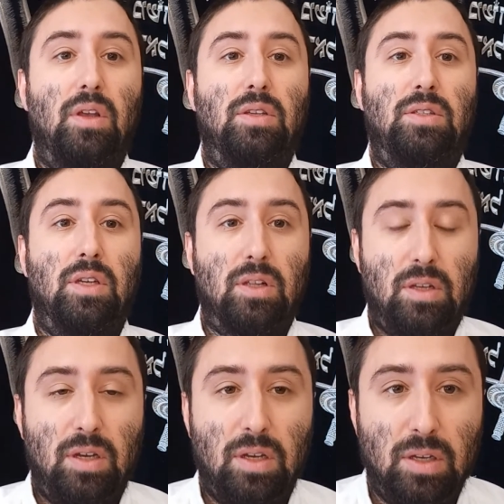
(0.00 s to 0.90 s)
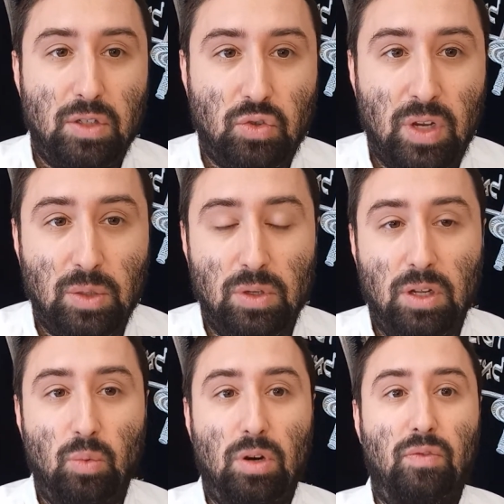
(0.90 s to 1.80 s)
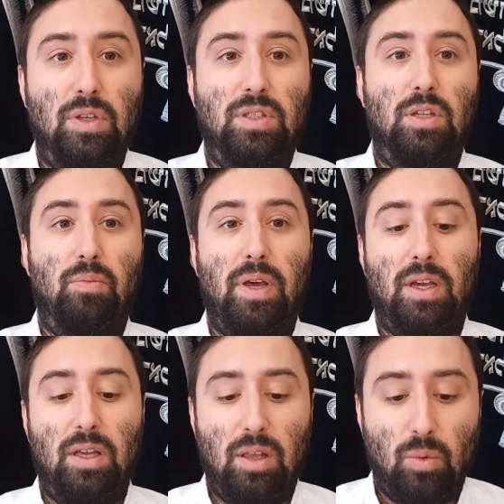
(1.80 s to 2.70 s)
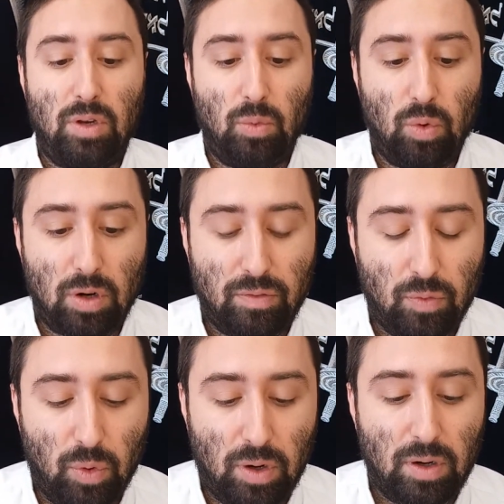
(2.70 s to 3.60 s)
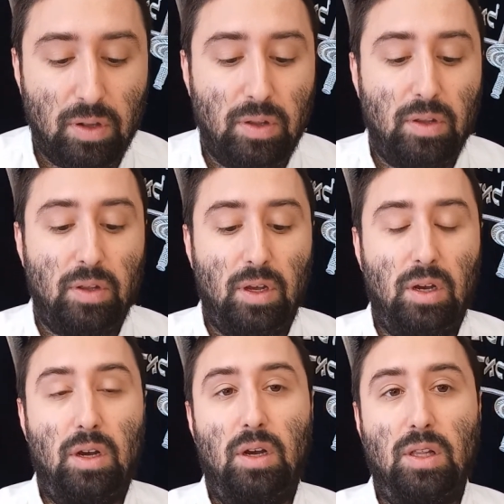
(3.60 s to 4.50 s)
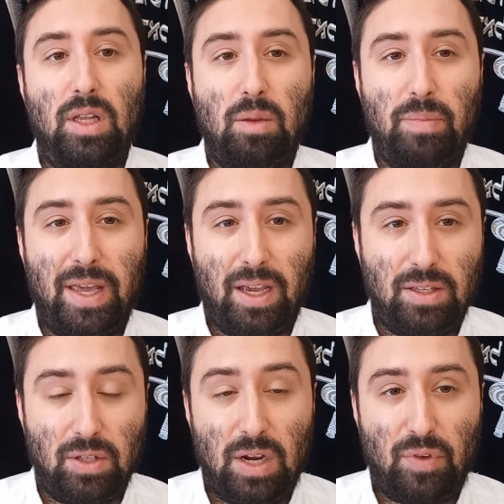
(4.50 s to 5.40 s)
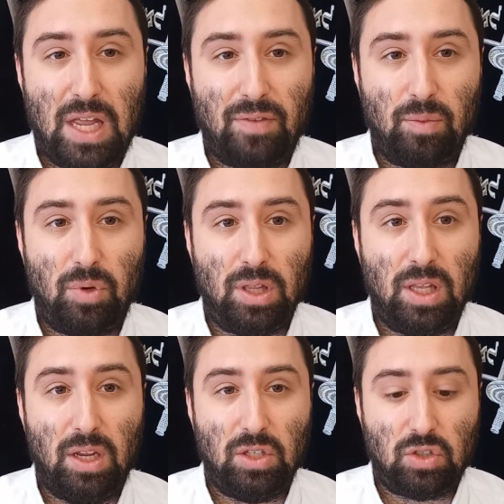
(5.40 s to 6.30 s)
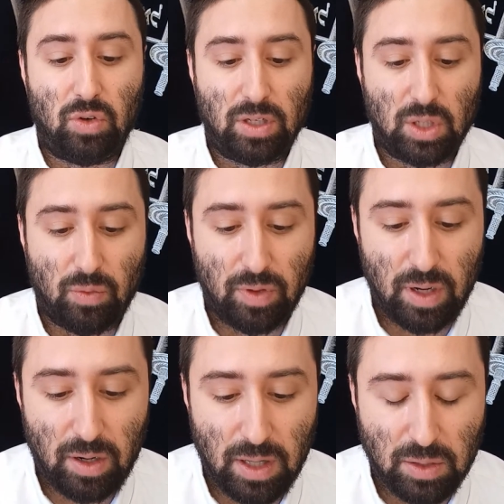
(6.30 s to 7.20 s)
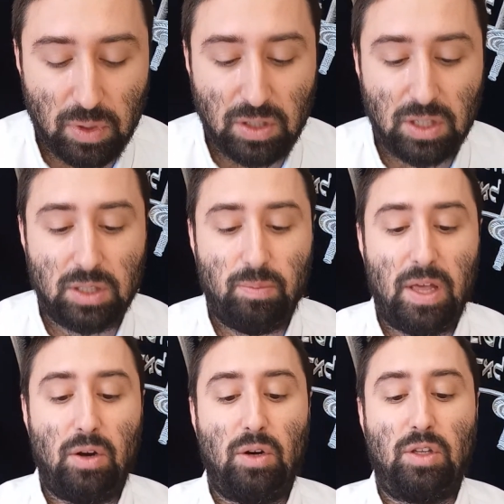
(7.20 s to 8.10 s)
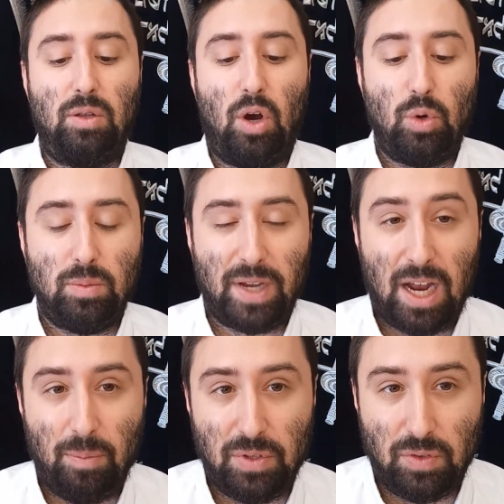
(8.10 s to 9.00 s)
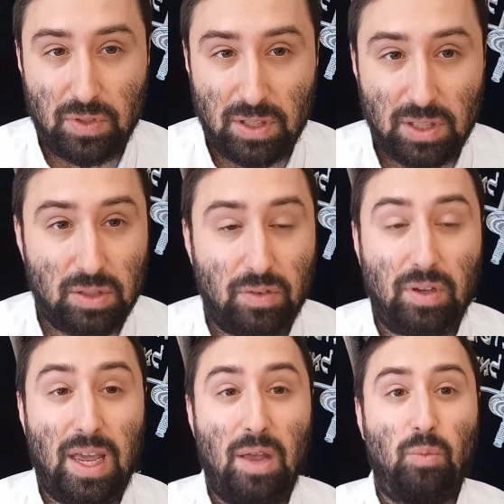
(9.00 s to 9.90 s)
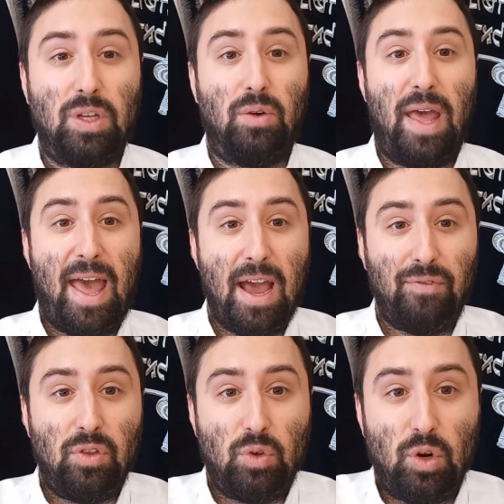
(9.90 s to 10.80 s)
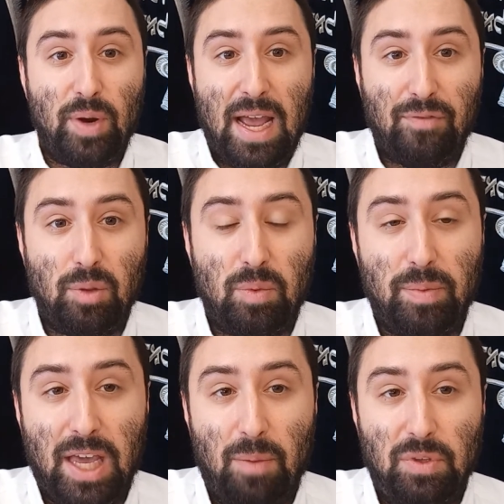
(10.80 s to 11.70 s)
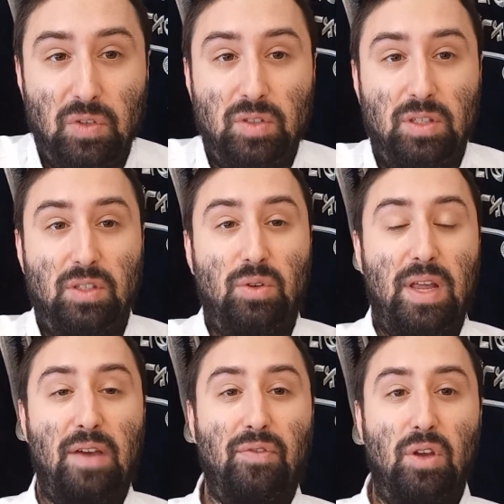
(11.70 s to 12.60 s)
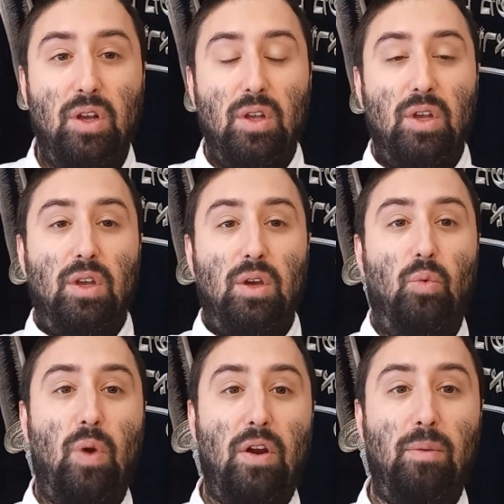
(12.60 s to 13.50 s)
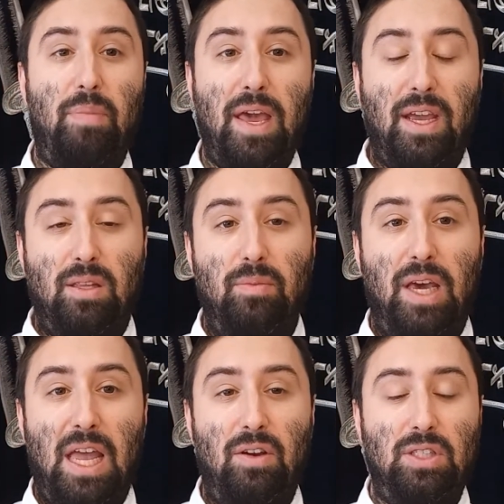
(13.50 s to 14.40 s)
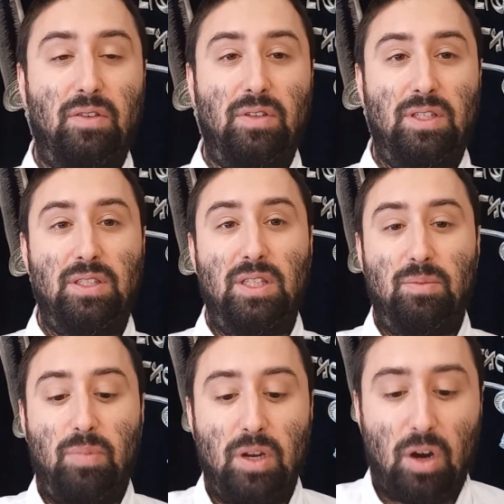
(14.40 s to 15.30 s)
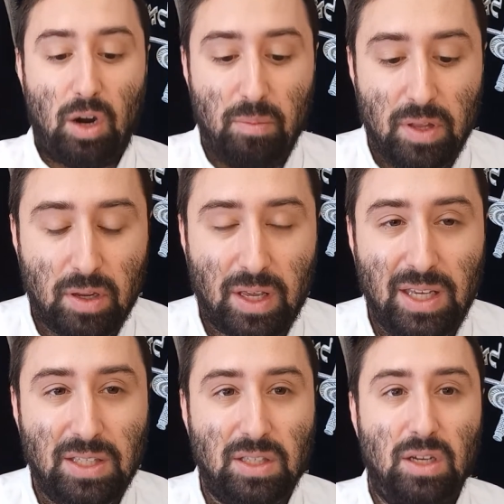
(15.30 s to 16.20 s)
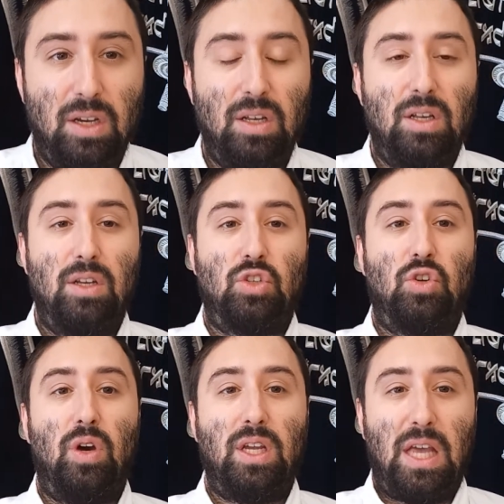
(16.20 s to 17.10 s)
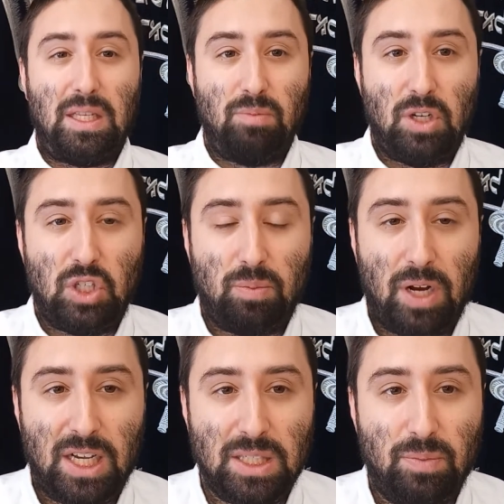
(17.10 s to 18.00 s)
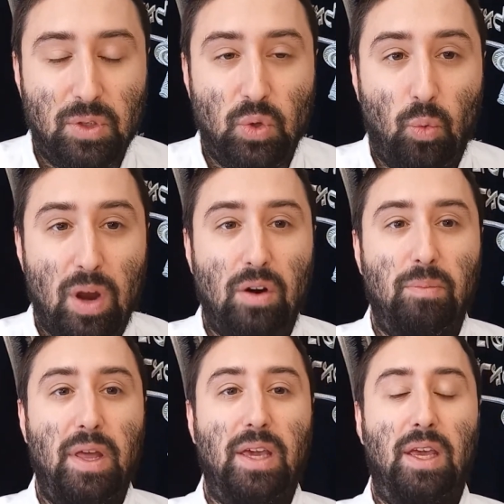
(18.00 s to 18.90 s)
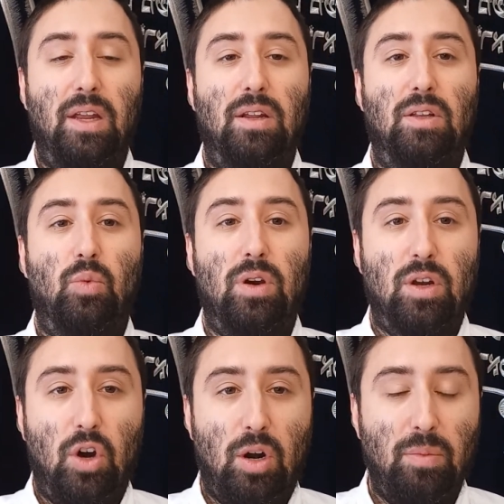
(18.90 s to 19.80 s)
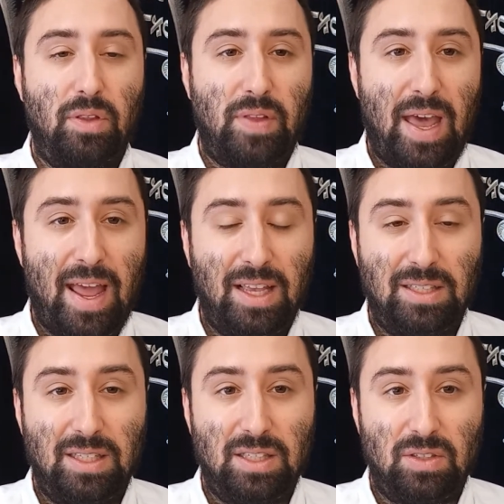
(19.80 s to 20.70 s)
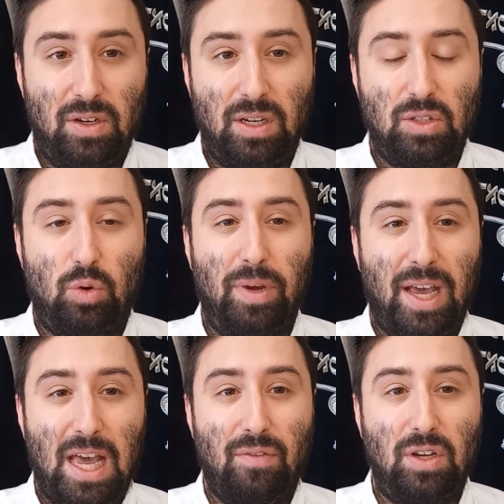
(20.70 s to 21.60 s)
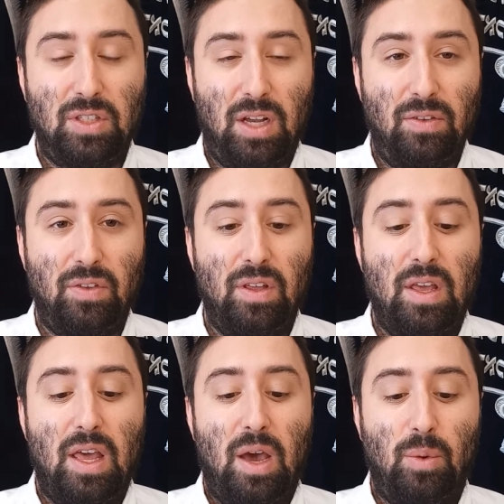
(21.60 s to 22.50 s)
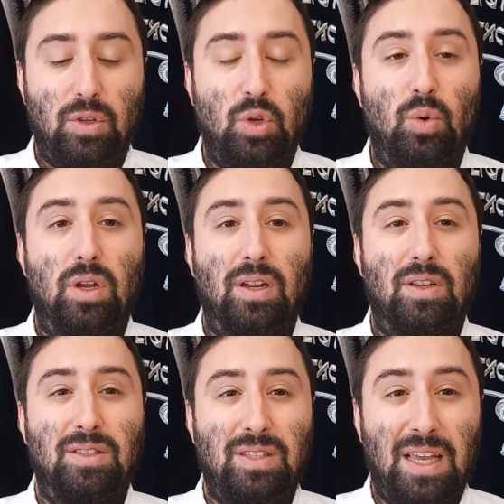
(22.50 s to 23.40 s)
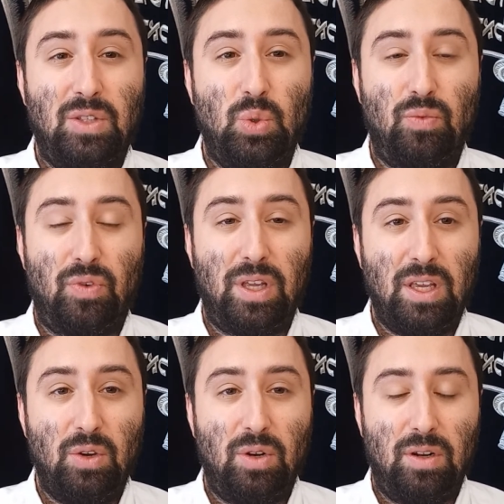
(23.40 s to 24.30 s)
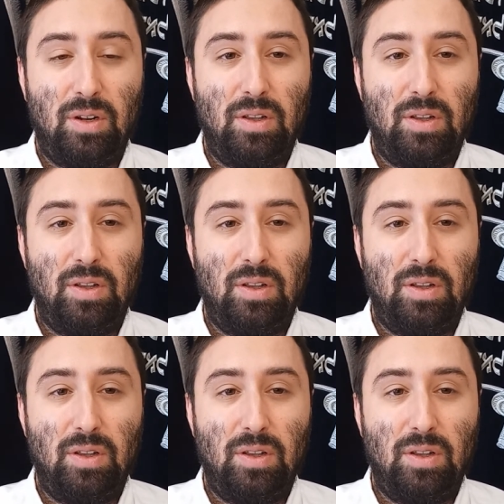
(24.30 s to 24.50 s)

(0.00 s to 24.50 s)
silk strings would only work for a silk beged. They wouldn't work for a linen beged, so therefore you have to put linen strings over there. And that's what he says, it's better to always mekayem mitzvah tzitzis. So again, you don't have to be mekayem mitzvah tzitzis. You don't have to wear a beged to mekayem yourself in tzitzis. But our minhag is to try as much as possible to wear a beged, to wear a garment that has tzitzis on it. So we're mekayem ourselves and we do it. Stay tuned for Ian.